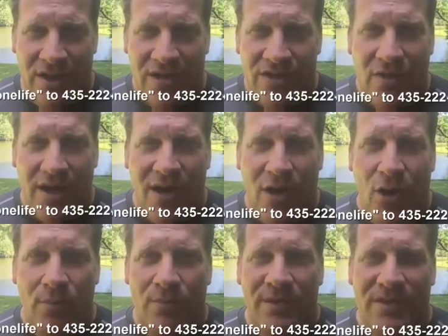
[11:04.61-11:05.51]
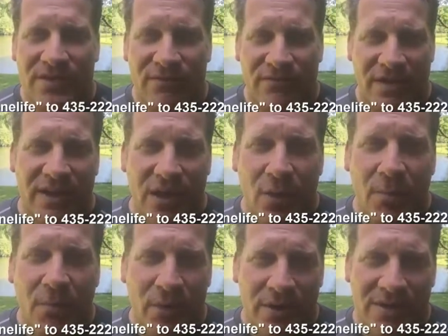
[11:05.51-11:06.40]
So I hope this video
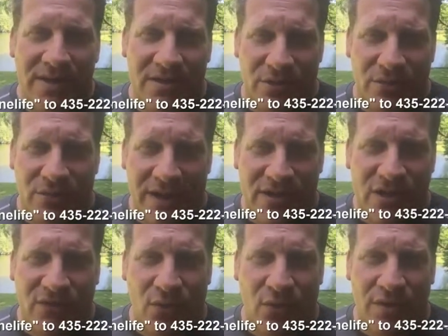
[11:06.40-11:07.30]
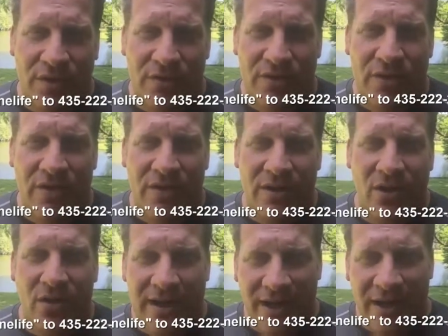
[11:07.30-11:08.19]
puts it to rest for you, and you can go,
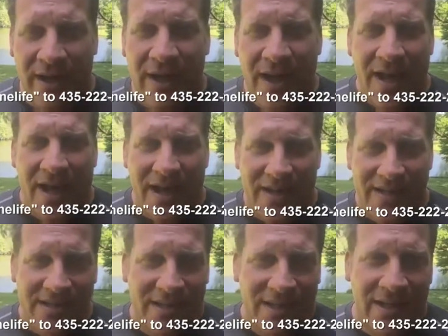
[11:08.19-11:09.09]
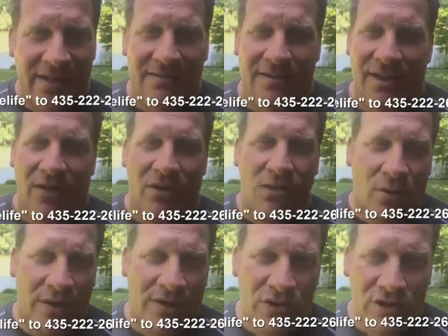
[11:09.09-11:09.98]
okay, I see,
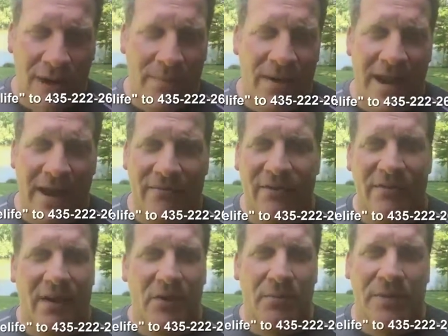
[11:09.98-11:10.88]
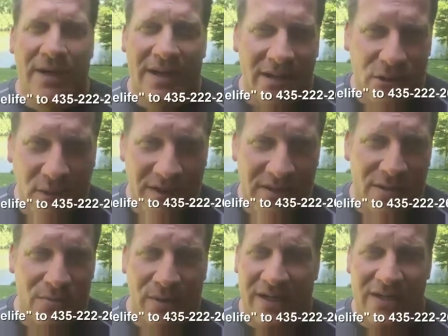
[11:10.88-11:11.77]
coins drop in half in value, but I got twice
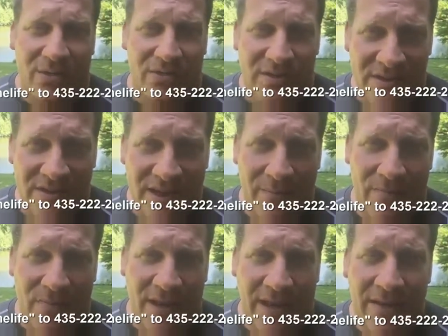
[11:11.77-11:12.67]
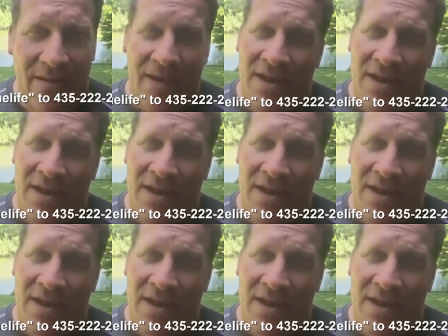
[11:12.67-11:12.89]
as many, so it's the same thing.